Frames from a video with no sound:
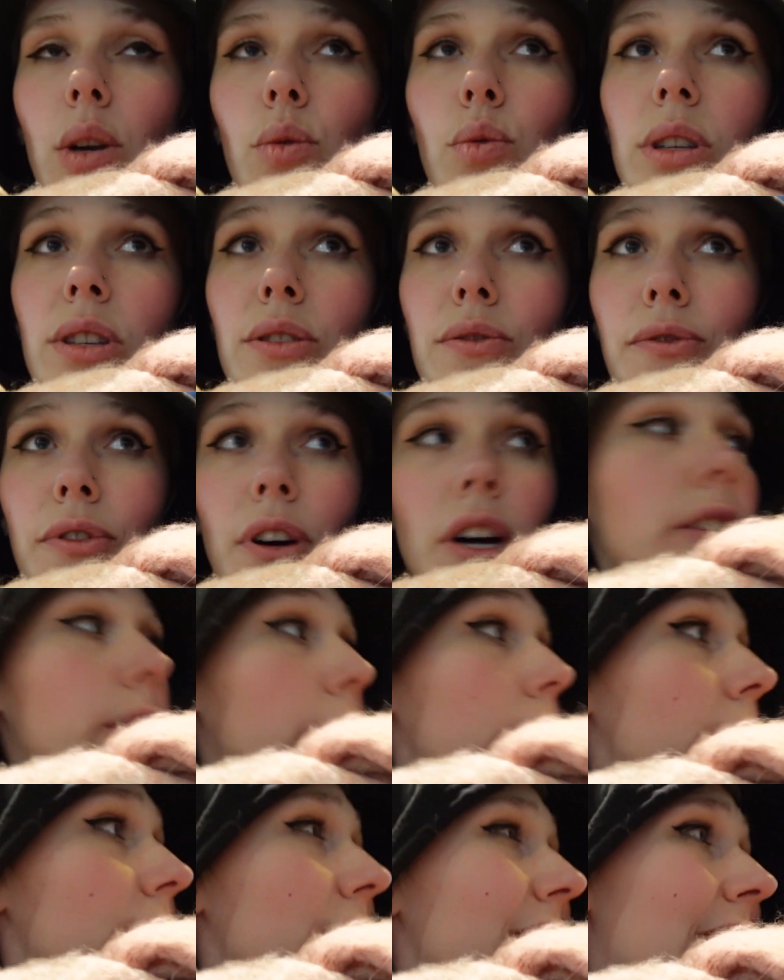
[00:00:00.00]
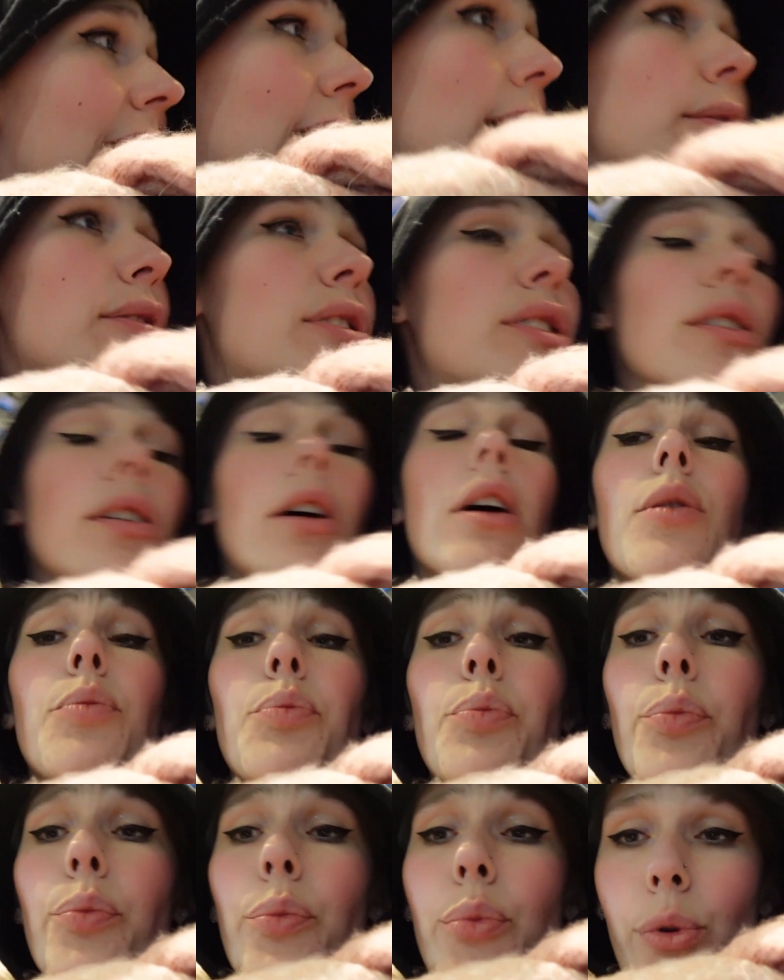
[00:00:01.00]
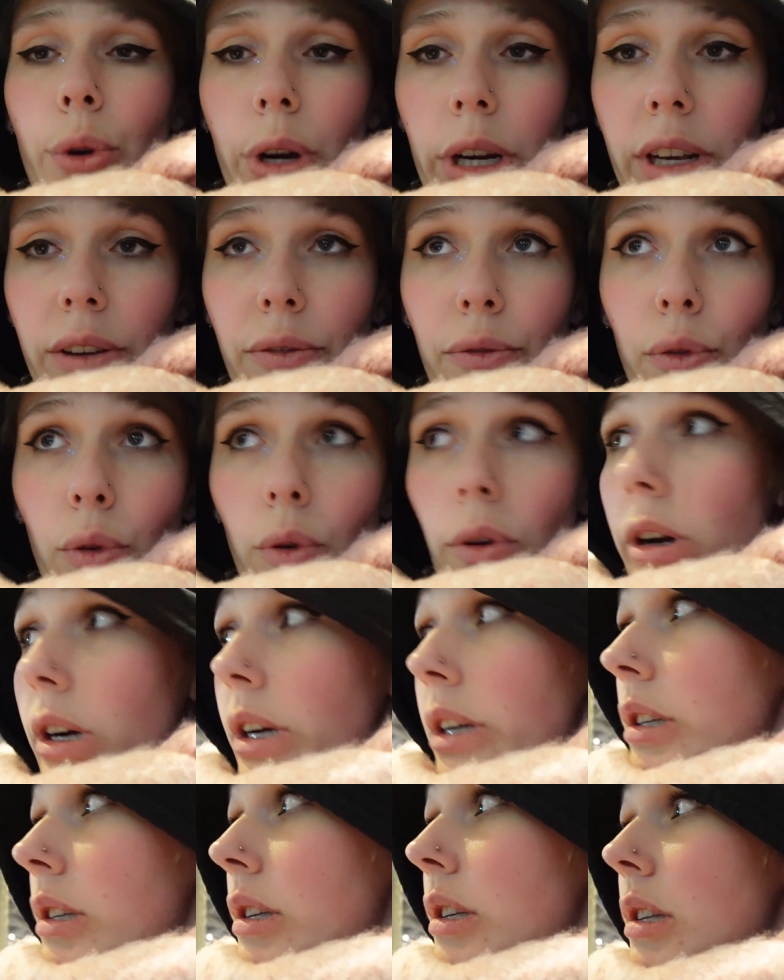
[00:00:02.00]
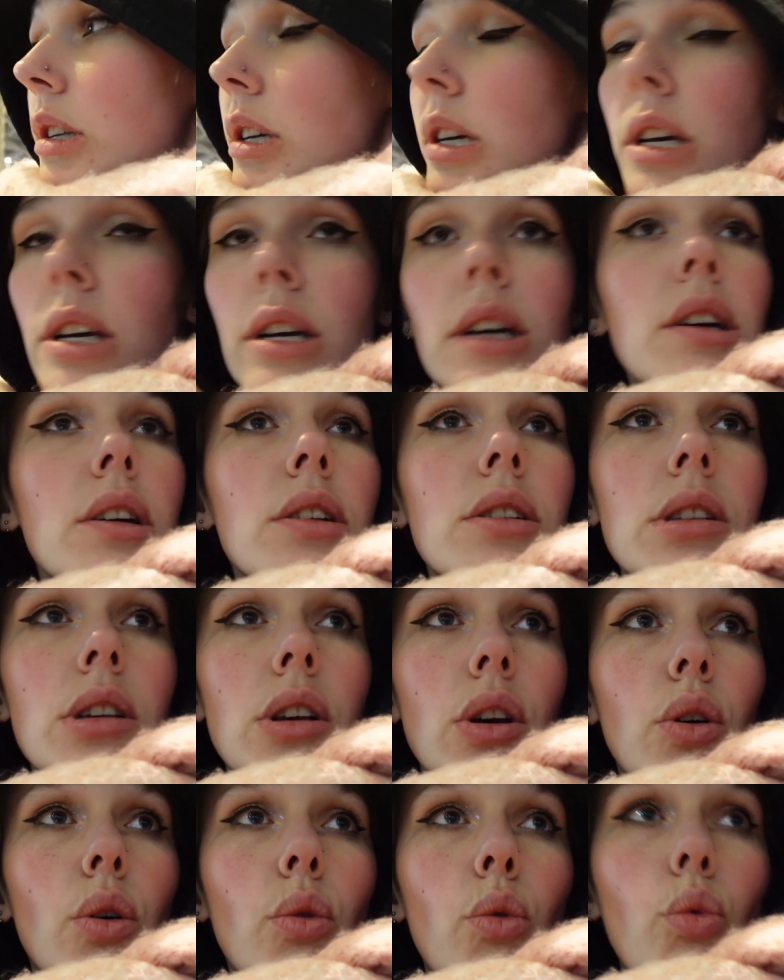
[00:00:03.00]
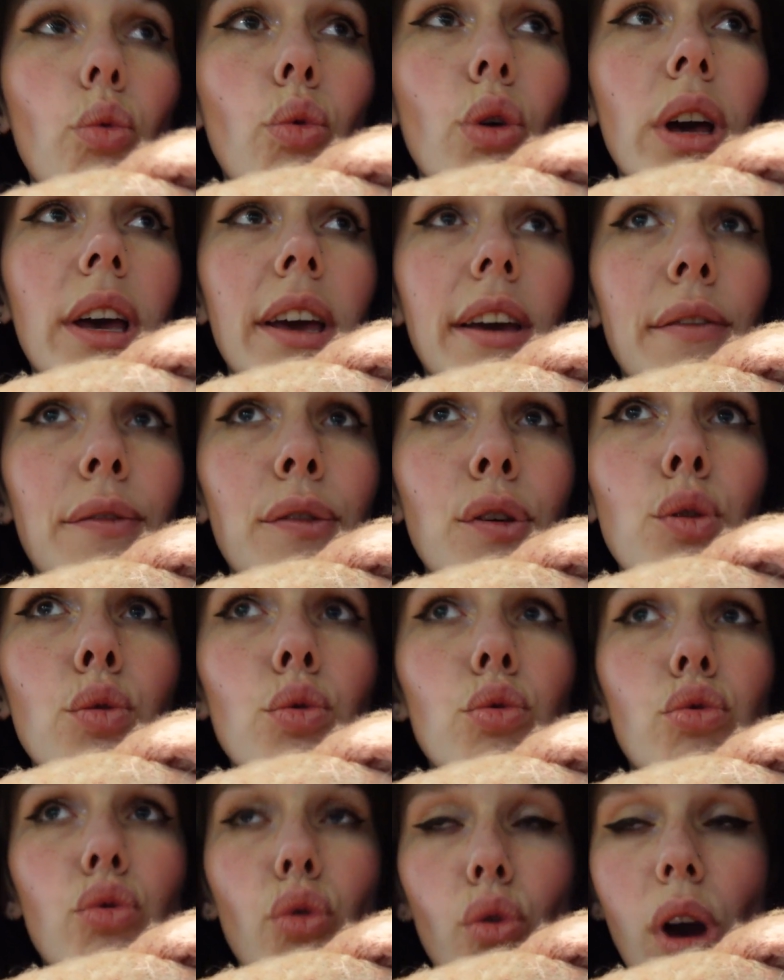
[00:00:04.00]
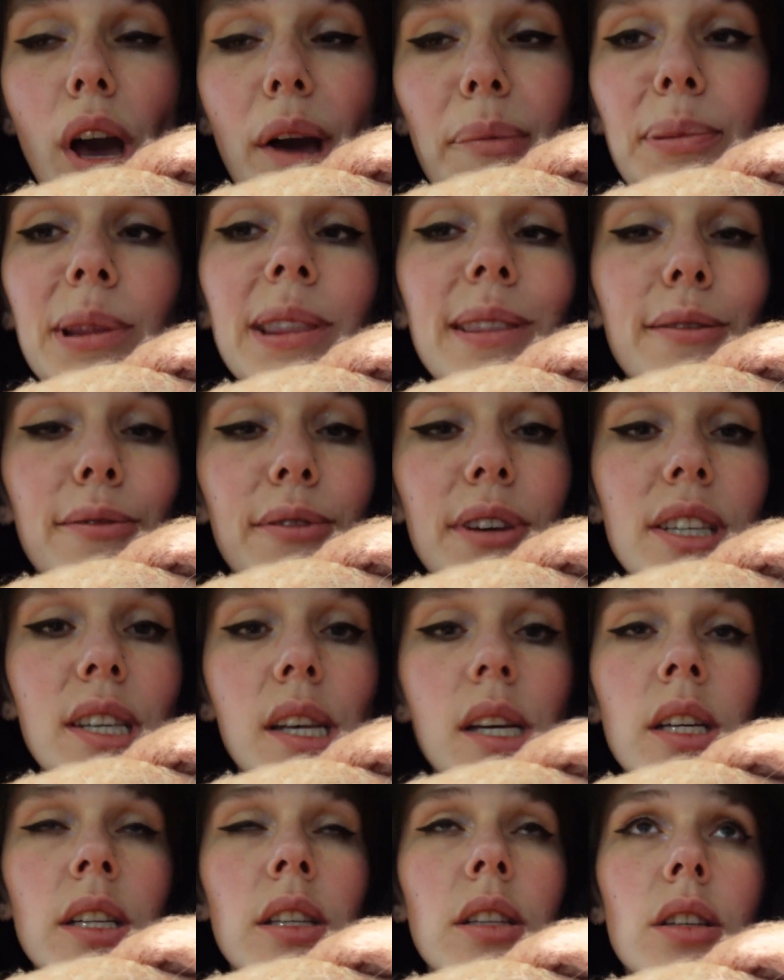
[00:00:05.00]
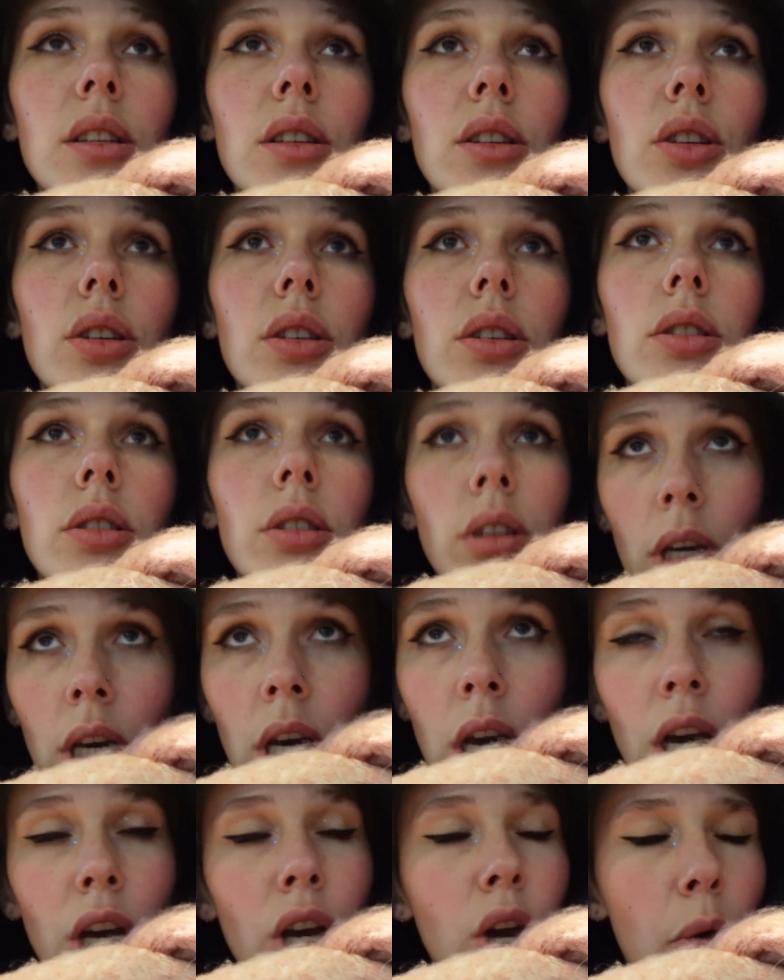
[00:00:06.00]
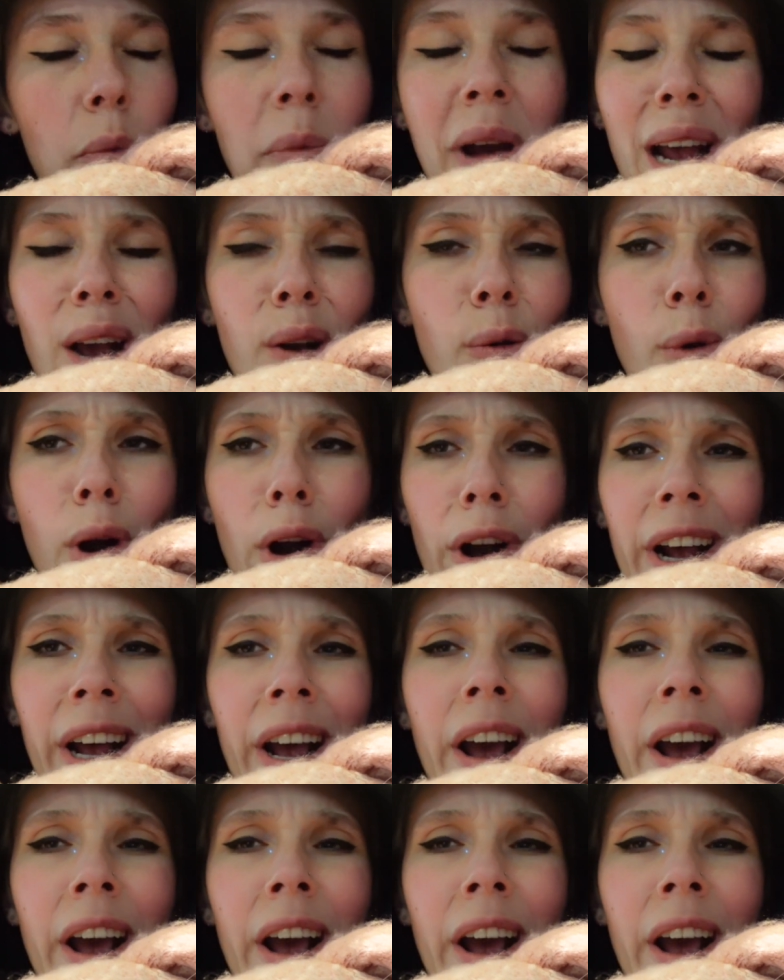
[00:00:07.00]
It was fun. They have a pretty forest. So if you do happen to visit, go make a walk.